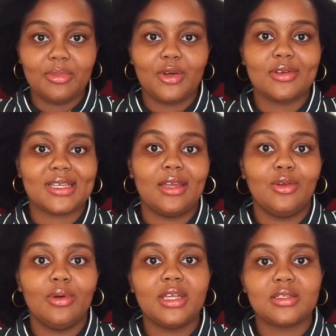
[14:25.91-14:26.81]
because I
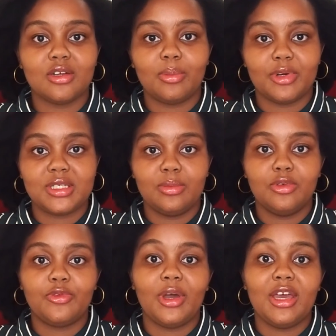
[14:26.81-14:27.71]
know it's not
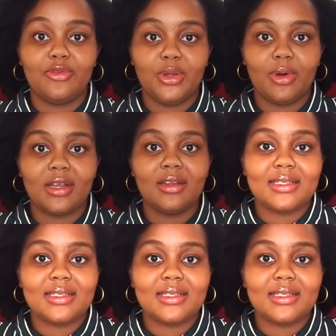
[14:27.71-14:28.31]
possible for everyone,